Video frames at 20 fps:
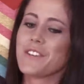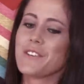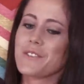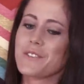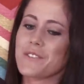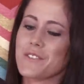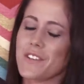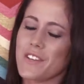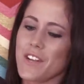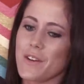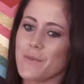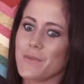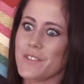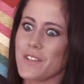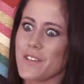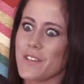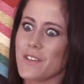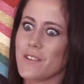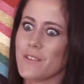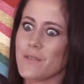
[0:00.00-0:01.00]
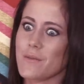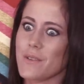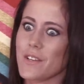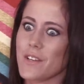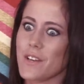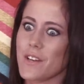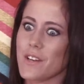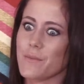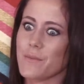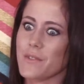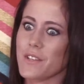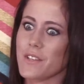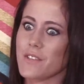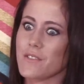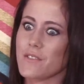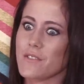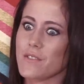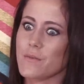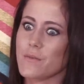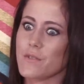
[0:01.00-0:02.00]
So then I was like, oh my god, I'm getting
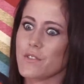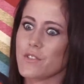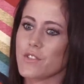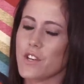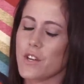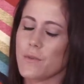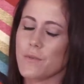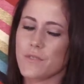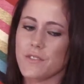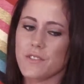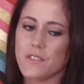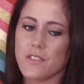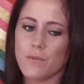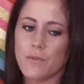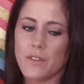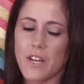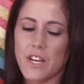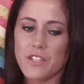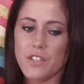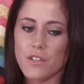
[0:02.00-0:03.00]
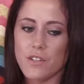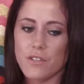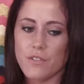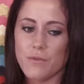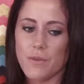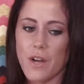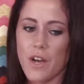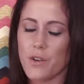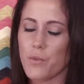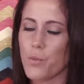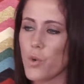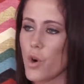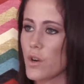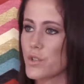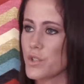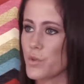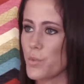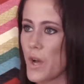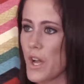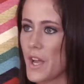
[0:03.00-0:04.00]
in so much trouble. So then when I turned around and
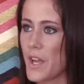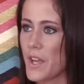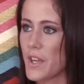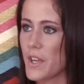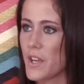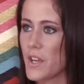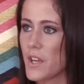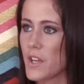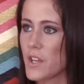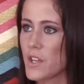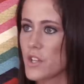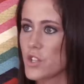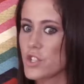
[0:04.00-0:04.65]
walked away, right.